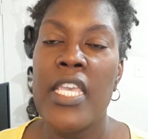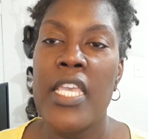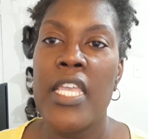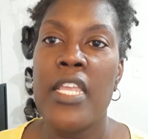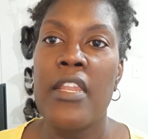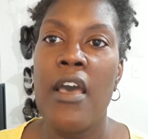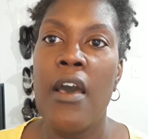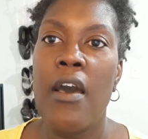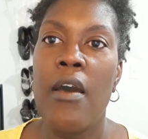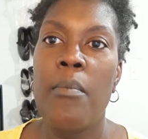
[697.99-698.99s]
and
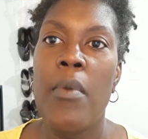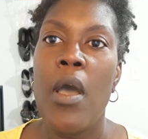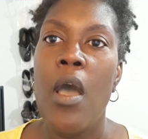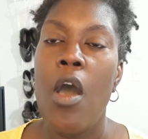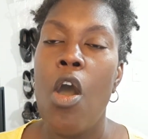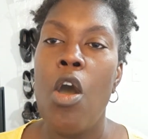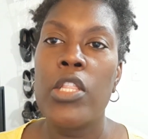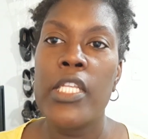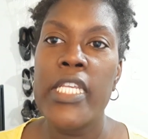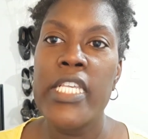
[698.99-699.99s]

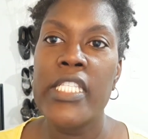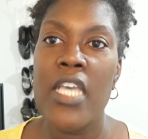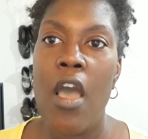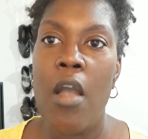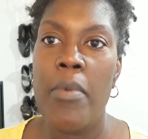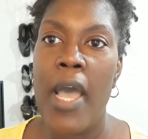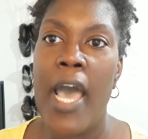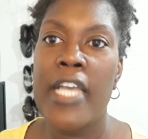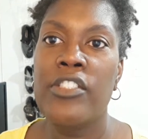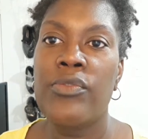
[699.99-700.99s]
all of these
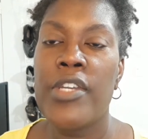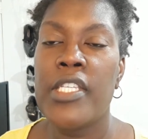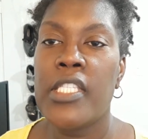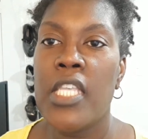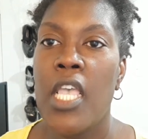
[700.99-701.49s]
carbohydrates,